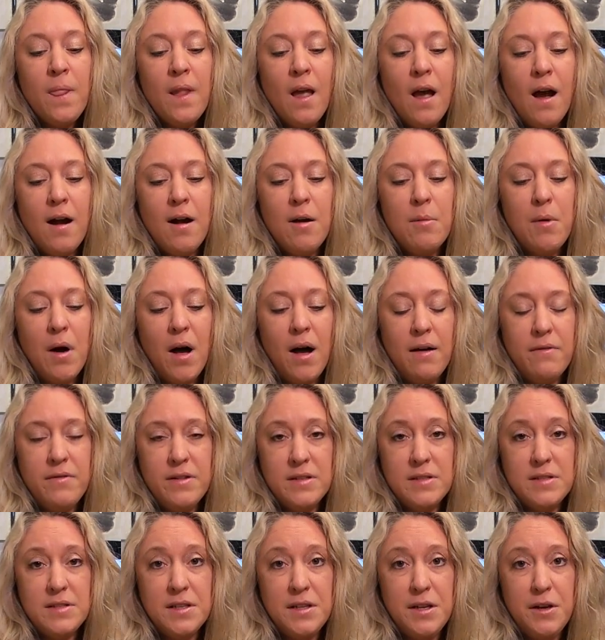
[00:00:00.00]

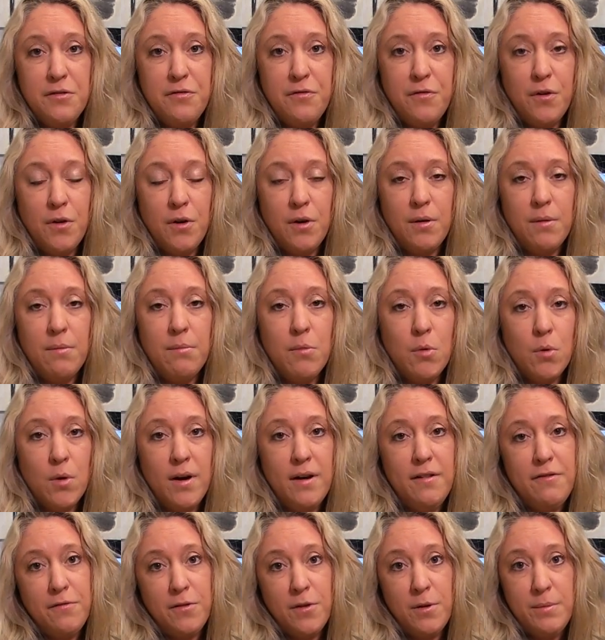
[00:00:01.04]
Obviously, for more
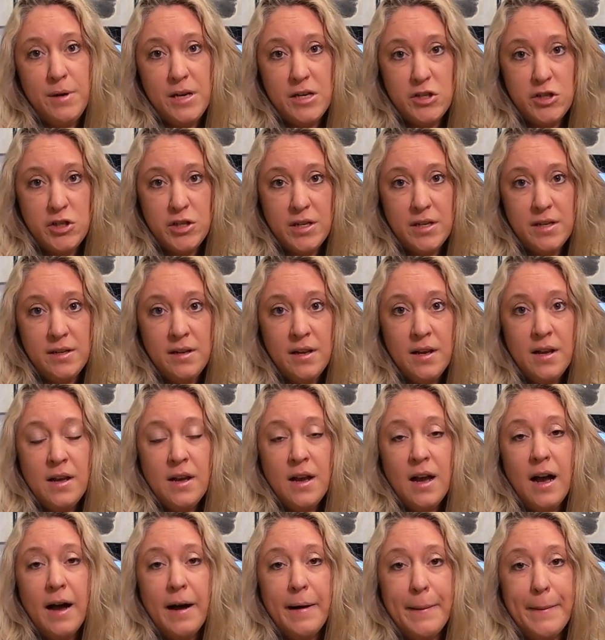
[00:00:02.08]
information,
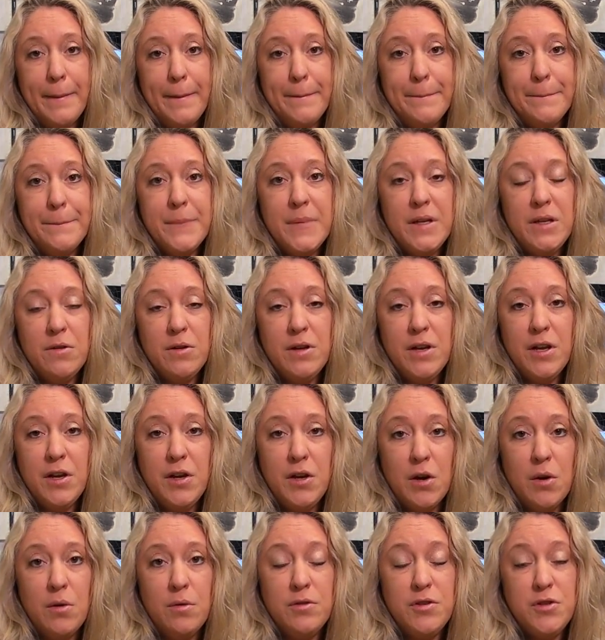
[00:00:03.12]
you can
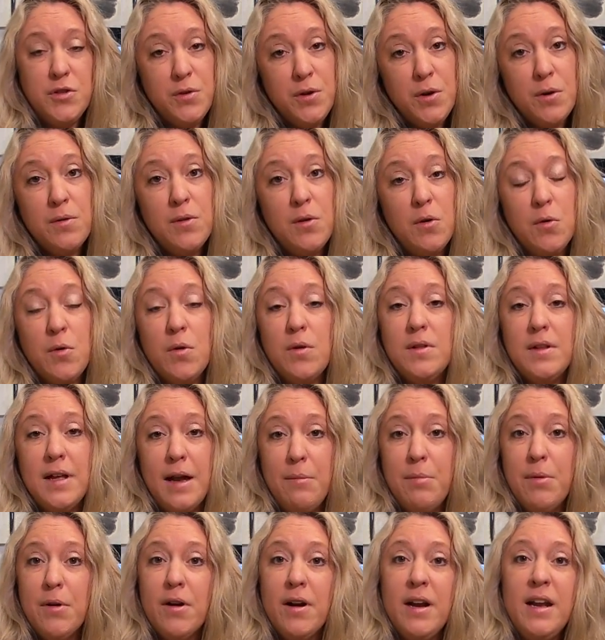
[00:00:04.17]
go to your local
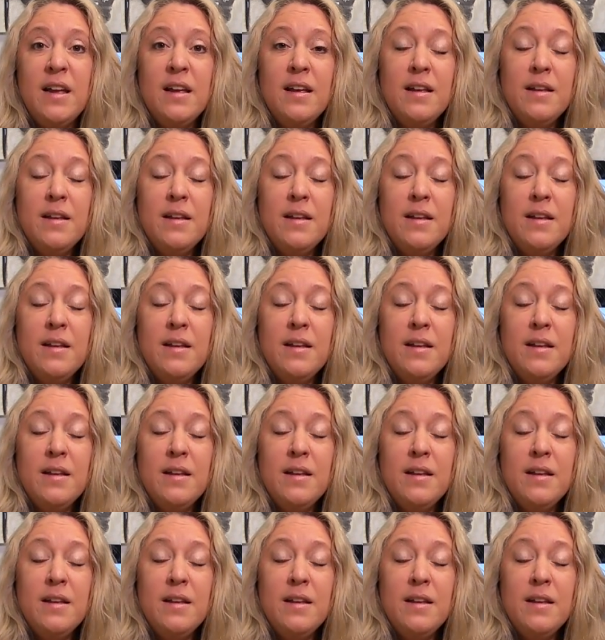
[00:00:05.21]
library,